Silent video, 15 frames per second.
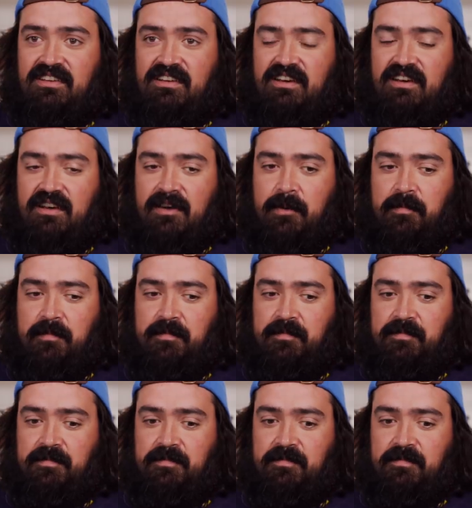Um,
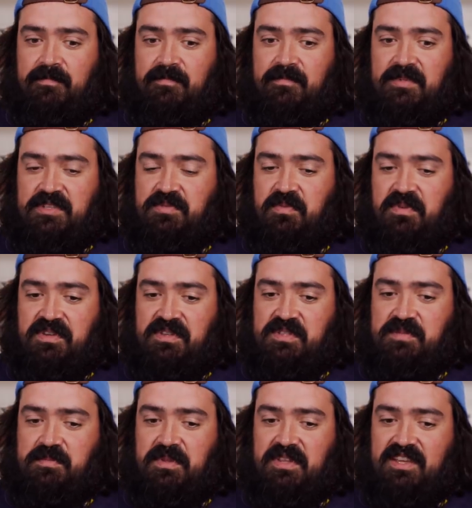it's one of
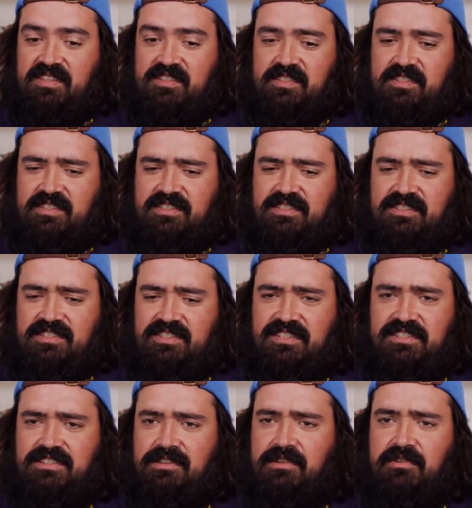those plants that just
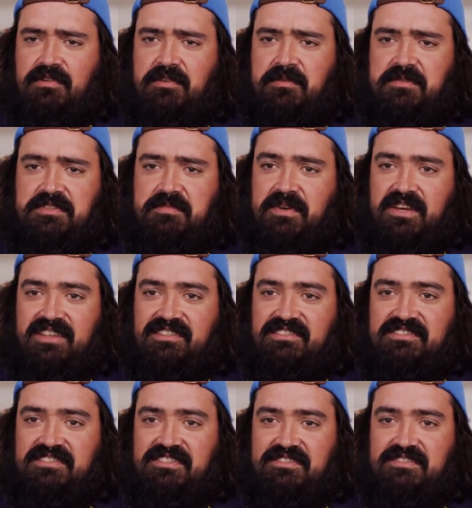gets enormous
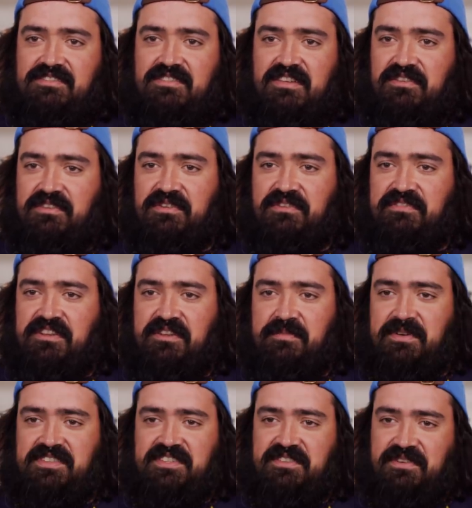buds too. So I don't know if
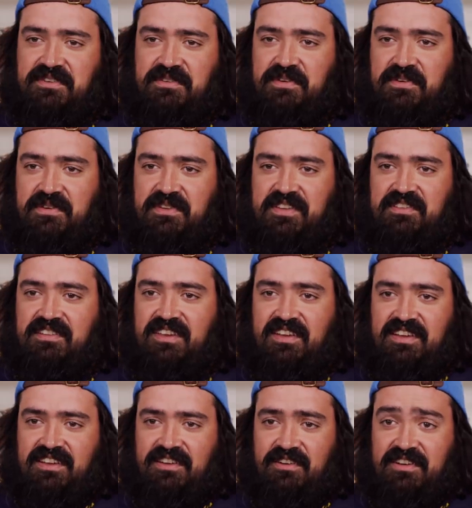anybody's ever grown it
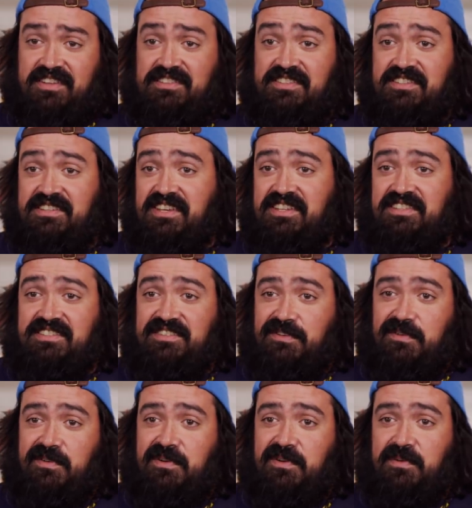or gets the chance to
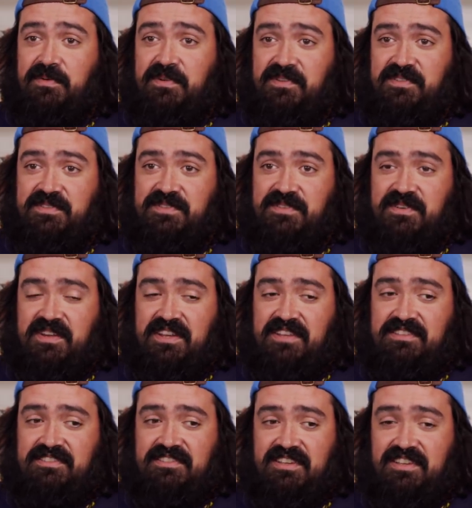grow one of those
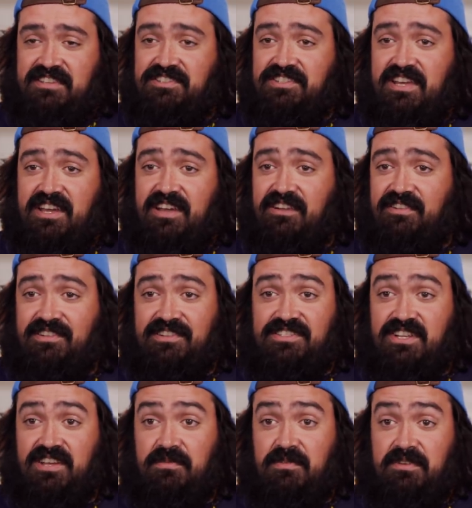strains like a Jack or a
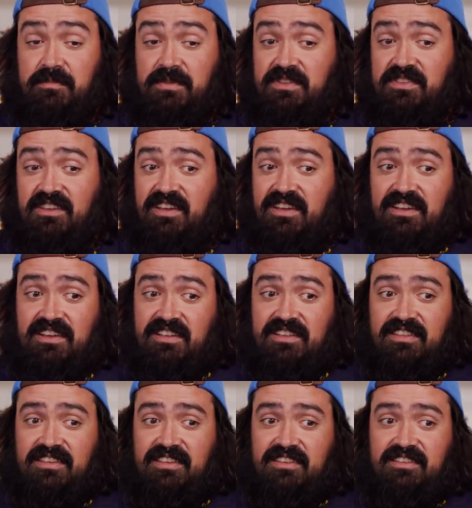J1, but
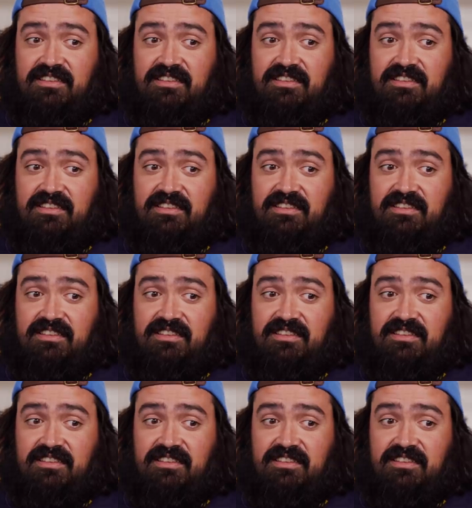uh,